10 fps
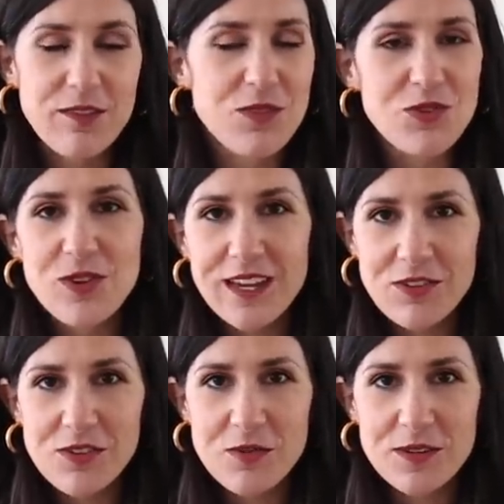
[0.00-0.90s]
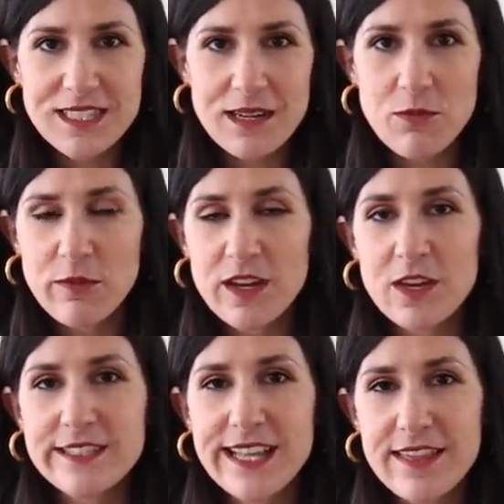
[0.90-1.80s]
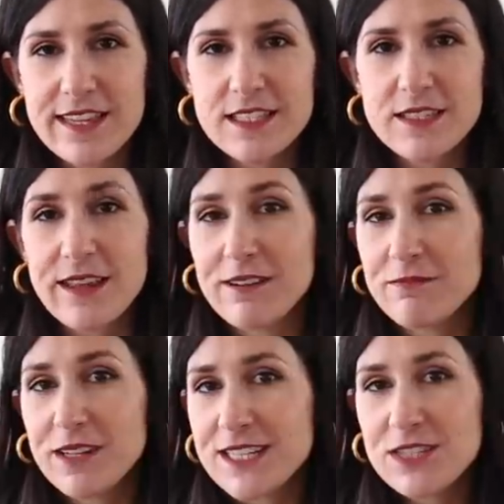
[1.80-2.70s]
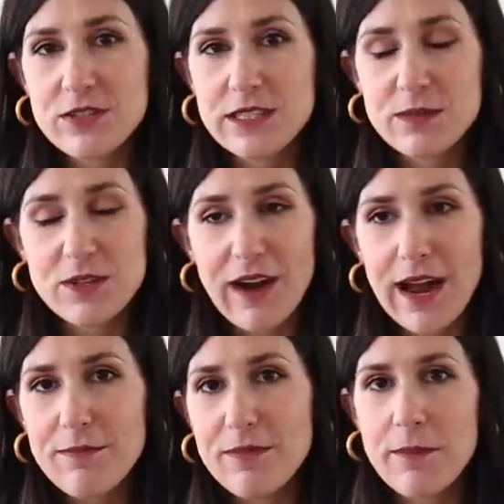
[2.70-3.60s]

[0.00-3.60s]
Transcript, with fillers: If you're new here and you want to see more videos like this, then please do subscribe.